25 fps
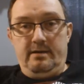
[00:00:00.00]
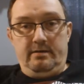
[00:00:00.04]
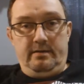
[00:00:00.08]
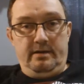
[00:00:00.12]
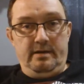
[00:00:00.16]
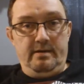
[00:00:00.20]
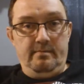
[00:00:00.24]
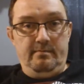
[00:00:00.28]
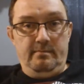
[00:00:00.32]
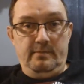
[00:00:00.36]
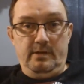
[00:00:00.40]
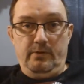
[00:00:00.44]

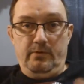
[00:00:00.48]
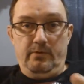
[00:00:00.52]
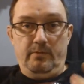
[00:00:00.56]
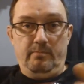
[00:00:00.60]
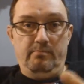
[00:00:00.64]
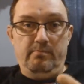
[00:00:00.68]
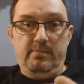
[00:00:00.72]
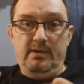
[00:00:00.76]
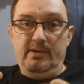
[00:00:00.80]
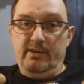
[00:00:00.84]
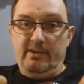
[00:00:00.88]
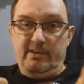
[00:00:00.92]
out them little
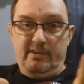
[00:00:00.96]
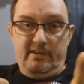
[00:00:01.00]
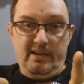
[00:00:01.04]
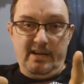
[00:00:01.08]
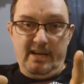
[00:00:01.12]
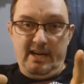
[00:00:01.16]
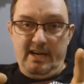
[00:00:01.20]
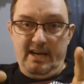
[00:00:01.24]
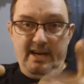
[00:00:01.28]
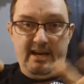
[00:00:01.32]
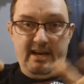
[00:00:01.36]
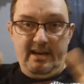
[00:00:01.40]
books
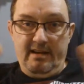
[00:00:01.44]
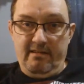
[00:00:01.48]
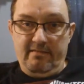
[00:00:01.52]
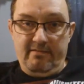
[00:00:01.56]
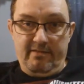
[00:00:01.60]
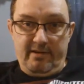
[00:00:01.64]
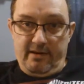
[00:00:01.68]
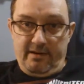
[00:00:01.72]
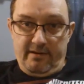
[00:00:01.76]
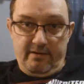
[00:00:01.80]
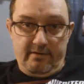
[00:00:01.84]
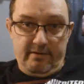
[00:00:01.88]
they
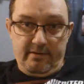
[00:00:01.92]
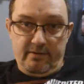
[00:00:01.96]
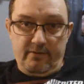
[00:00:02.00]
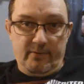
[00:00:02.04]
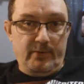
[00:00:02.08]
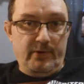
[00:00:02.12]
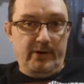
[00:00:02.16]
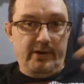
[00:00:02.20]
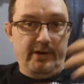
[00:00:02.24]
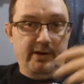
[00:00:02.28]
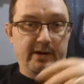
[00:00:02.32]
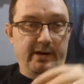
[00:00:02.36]
have. I don't know
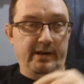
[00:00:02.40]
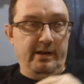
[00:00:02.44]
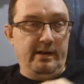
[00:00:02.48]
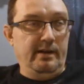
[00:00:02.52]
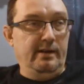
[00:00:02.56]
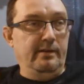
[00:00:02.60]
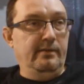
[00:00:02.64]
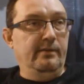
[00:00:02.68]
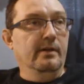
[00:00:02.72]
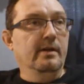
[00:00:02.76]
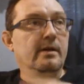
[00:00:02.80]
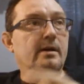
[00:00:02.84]
what it
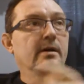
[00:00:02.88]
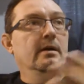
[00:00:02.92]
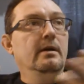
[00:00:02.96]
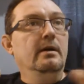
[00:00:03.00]
is.